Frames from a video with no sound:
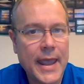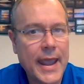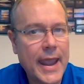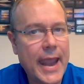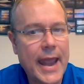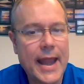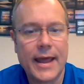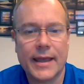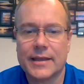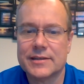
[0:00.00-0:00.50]

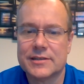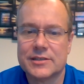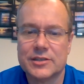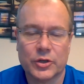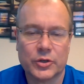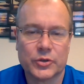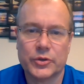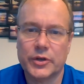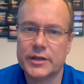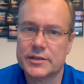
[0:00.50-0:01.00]
And I can
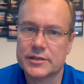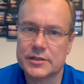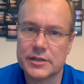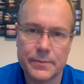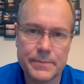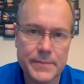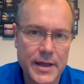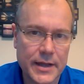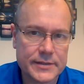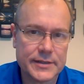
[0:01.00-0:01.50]
still create
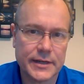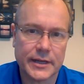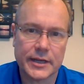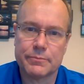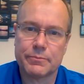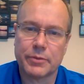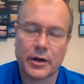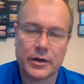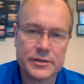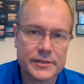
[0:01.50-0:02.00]
subnets and I can
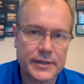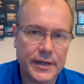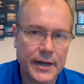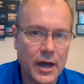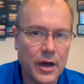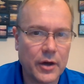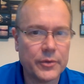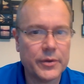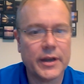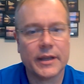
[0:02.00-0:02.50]
parse that
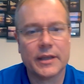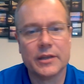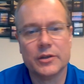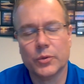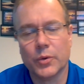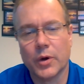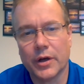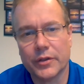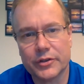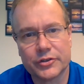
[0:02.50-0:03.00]
out and I can
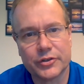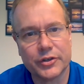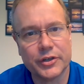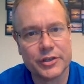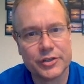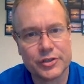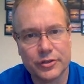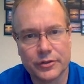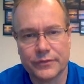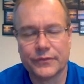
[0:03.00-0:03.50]
do all the
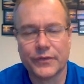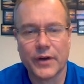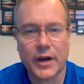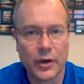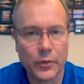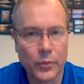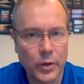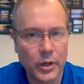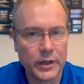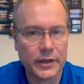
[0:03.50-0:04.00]
traditional
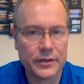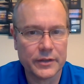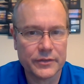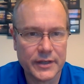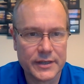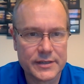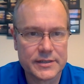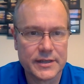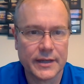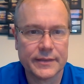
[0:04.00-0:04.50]
firewalling and
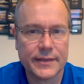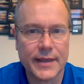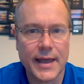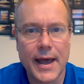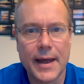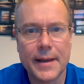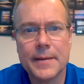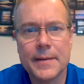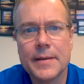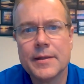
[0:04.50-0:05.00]
things like
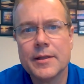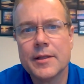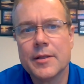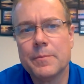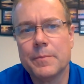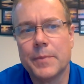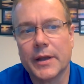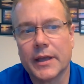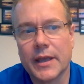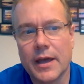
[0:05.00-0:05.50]
that.
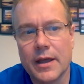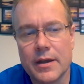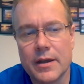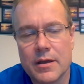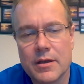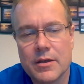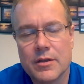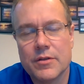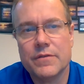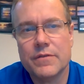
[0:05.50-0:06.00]
But again,
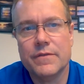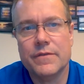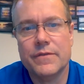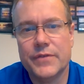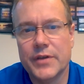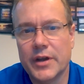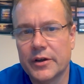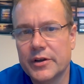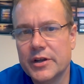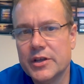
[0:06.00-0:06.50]

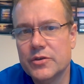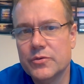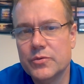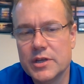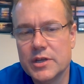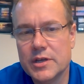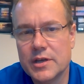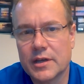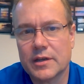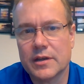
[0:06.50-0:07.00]
very
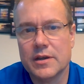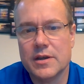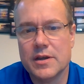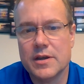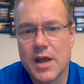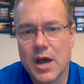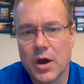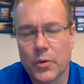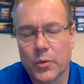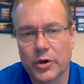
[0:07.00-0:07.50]
unique
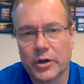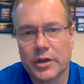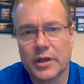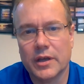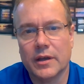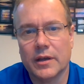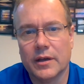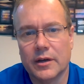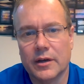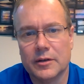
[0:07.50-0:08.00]

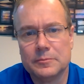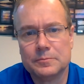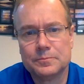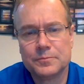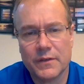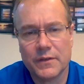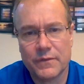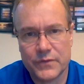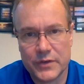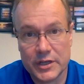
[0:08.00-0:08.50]
networking uh,
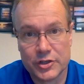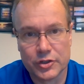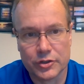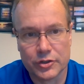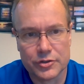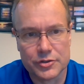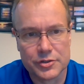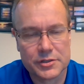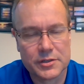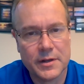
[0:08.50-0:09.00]

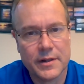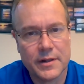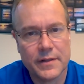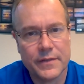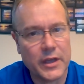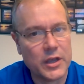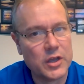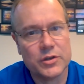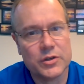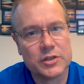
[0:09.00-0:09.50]
features
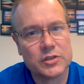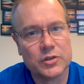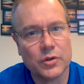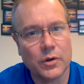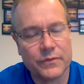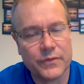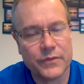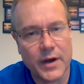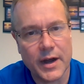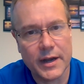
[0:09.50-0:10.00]
that you just
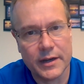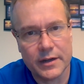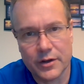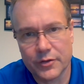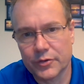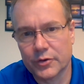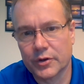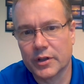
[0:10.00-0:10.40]
don't find in other